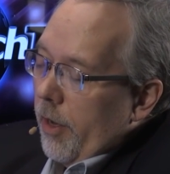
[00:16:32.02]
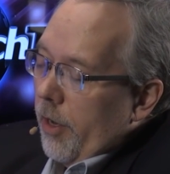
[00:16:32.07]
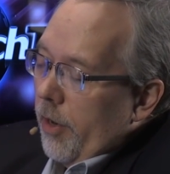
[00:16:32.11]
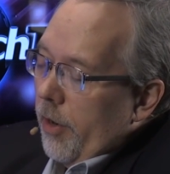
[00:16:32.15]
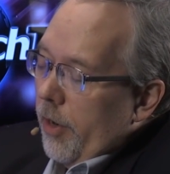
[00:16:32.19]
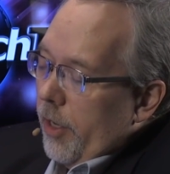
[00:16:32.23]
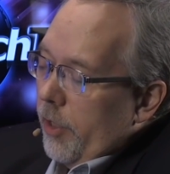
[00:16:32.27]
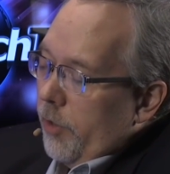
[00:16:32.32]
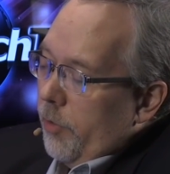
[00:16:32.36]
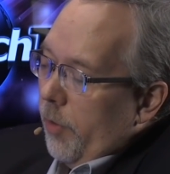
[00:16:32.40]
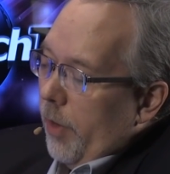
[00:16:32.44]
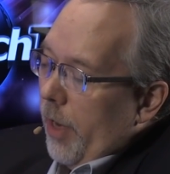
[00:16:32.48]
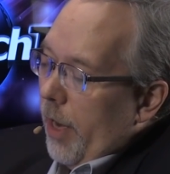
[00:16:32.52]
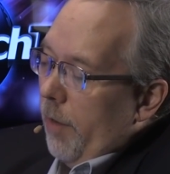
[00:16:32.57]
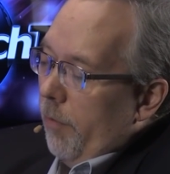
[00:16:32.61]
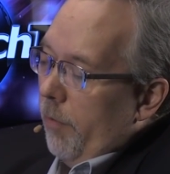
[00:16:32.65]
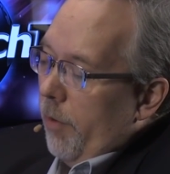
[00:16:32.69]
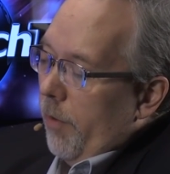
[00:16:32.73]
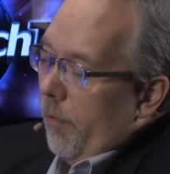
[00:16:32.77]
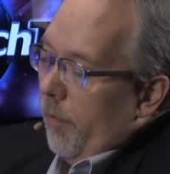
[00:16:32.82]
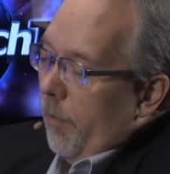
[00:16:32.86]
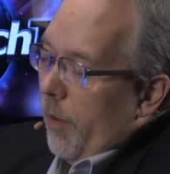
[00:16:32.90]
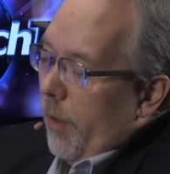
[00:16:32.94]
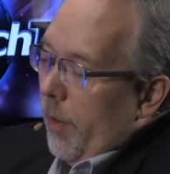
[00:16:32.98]
an Israelite
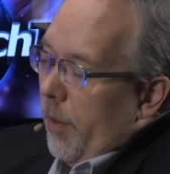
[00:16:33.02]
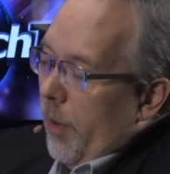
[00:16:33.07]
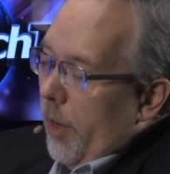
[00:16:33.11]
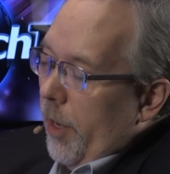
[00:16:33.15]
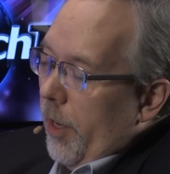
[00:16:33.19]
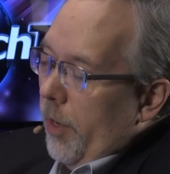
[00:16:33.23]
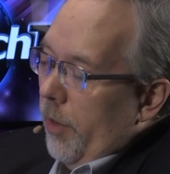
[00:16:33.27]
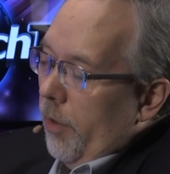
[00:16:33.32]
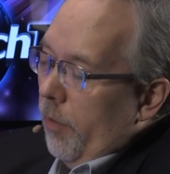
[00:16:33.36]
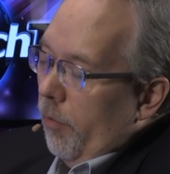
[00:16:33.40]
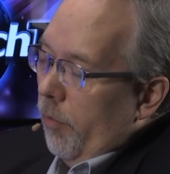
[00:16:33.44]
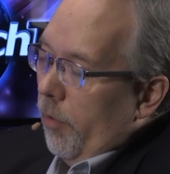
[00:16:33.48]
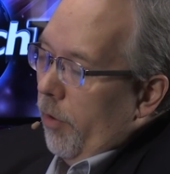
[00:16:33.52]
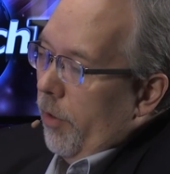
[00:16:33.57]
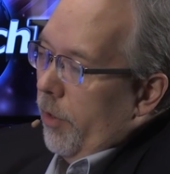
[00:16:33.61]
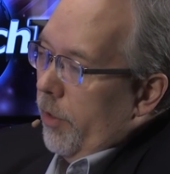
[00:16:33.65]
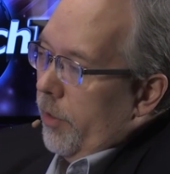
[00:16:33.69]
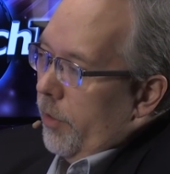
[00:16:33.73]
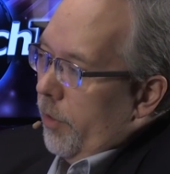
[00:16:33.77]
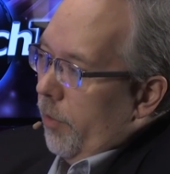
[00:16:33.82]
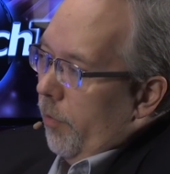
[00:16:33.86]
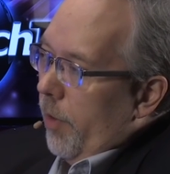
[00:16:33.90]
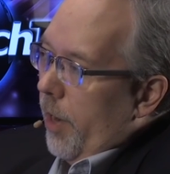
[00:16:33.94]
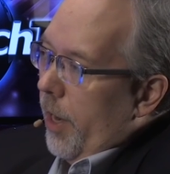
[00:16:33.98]
would have been thinking the world
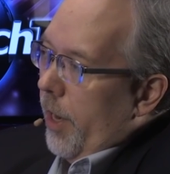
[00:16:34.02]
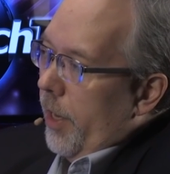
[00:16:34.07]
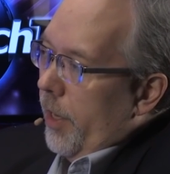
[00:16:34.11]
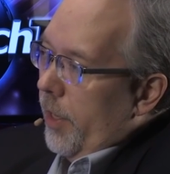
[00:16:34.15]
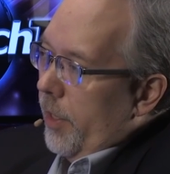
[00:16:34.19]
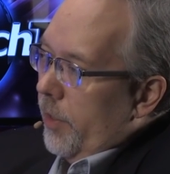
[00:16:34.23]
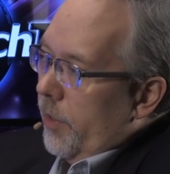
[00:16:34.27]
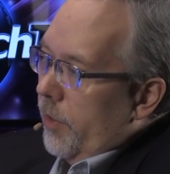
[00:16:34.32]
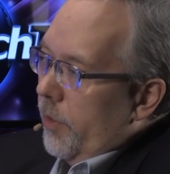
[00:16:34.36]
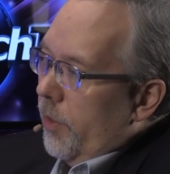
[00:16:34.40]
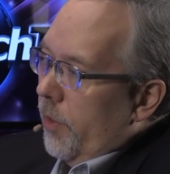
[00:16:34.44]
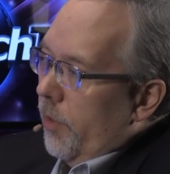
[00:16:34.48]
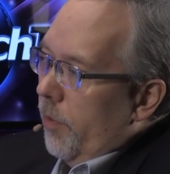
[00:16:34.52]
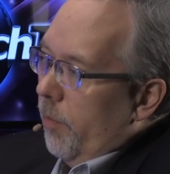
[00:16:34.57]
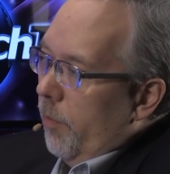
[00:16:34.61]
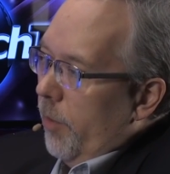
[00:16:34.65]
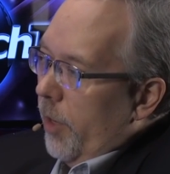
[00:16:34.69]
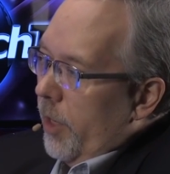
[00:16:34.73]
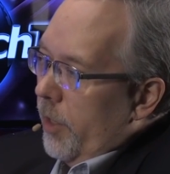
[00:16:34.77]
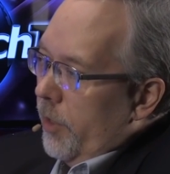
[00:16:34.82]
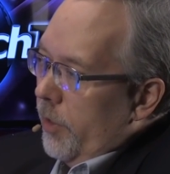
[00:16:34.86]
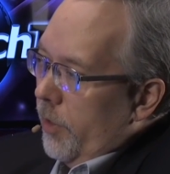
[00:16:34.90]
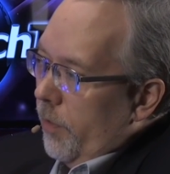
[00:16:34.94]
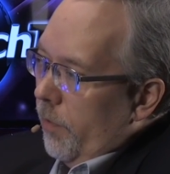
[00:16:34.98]
is the way it is
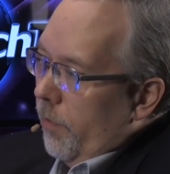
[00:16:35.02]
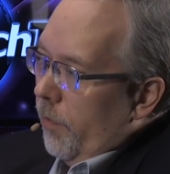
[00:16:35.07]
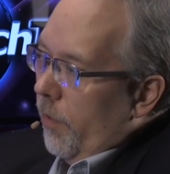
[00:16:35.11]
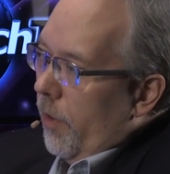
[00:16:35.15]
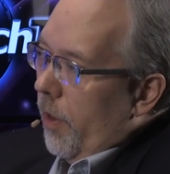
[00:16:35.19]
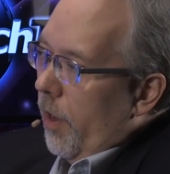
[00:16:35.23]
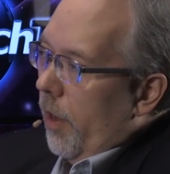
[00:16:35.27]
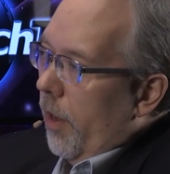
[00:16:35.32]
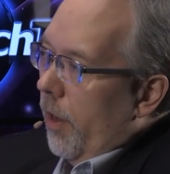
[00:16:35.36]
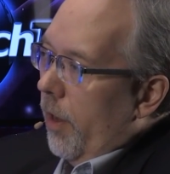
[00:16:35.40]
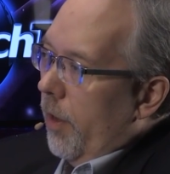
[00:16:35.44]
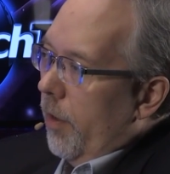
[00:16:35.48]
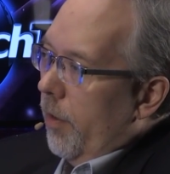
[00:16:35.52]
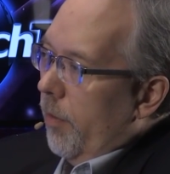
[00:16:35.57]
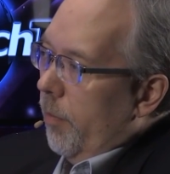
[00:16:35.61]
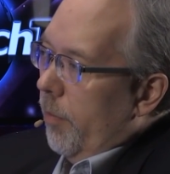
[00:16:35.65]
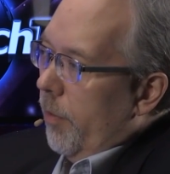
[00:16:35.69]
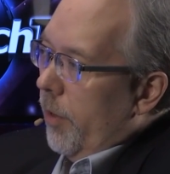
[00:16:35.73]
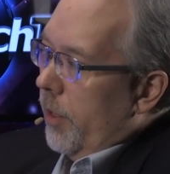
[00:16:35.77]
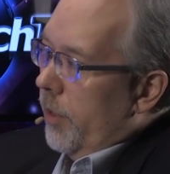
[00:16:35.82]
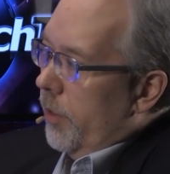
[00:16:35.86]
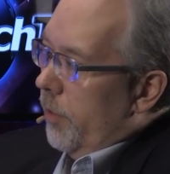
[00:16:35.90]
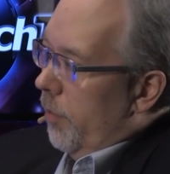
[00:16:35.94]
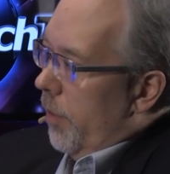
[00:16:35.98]
because of the fall,
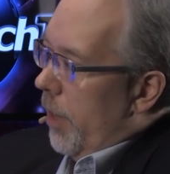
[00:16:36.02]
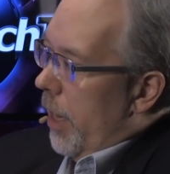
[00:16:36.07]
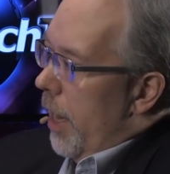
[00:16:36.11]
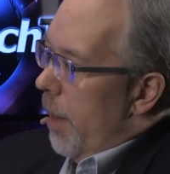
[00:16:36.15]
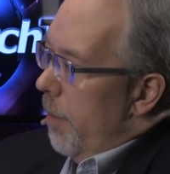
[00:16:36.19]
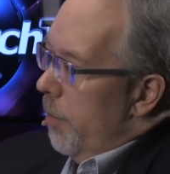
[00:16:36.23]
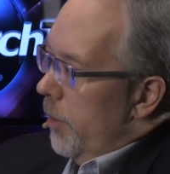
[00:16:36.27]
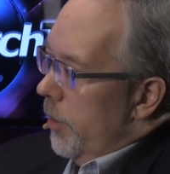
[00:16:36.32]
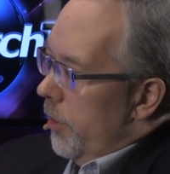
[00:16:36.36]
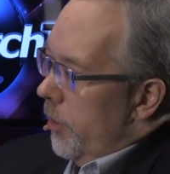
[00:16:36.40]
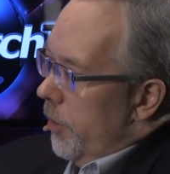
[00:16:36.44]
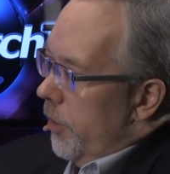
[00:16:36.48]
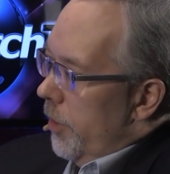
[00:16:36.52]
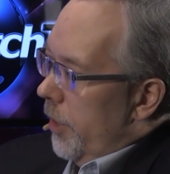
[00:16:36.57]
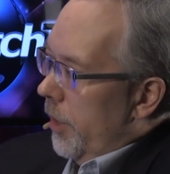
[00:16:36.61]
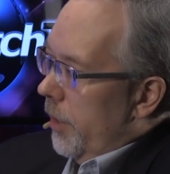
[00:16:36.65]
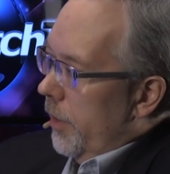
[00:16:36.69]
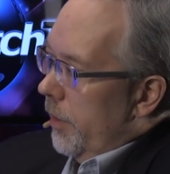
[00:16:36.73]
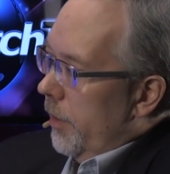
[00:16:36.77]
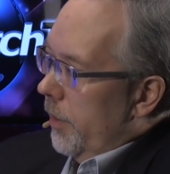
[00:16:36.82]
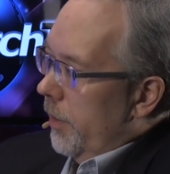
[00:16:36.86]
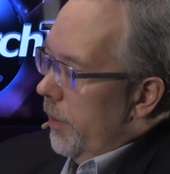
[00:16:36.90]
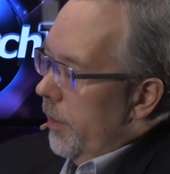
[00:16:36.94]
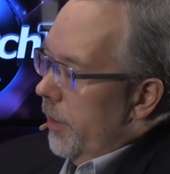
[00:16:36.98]
because of what happens in
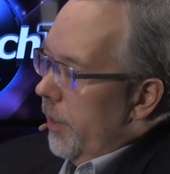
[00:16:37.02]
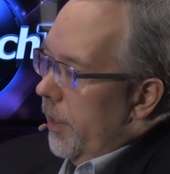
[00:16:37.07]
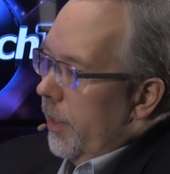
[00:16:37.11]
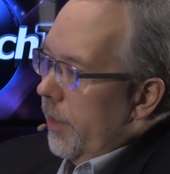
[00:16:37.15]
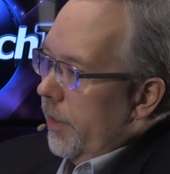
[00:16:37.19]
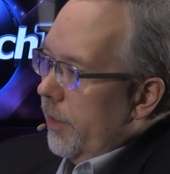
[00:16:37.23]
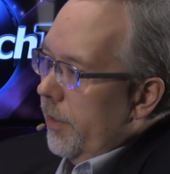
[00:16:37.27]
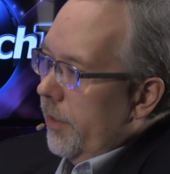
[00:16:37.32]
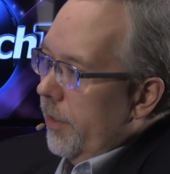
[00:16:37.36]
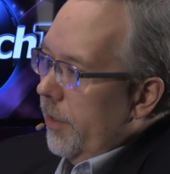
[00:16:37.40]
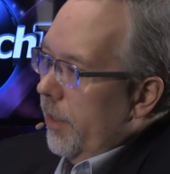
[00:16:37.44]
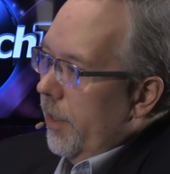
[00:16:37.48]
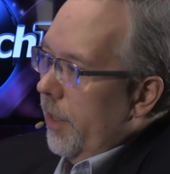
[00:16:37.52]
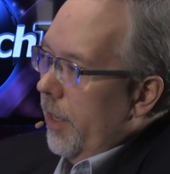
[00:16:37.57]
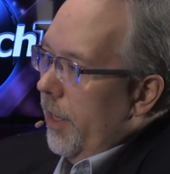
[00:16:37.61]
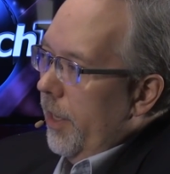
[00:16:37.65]
Genesis 6,